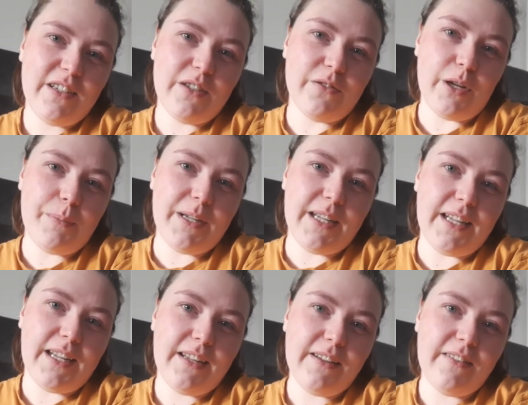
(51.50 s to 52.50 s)

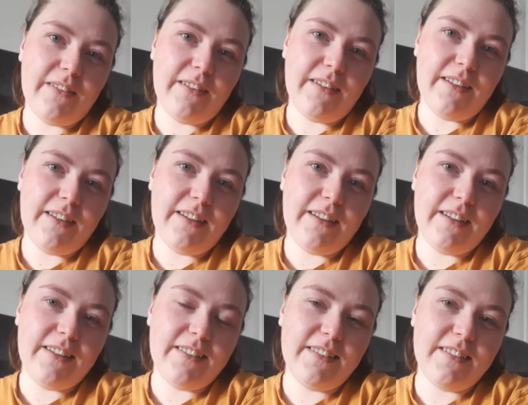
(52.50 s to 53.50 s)
Ruby,
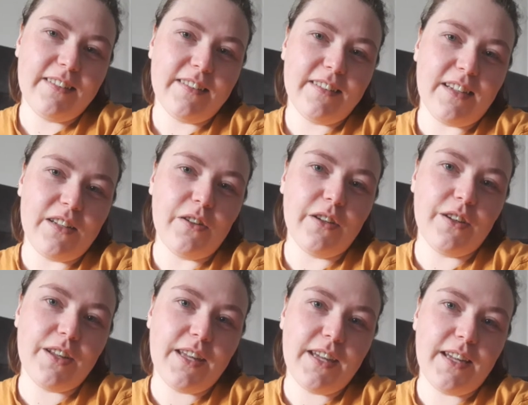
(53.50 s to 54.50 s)
are you a
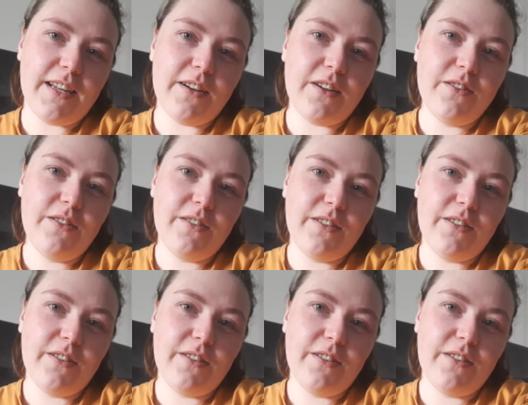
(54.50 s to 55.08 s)
good girl?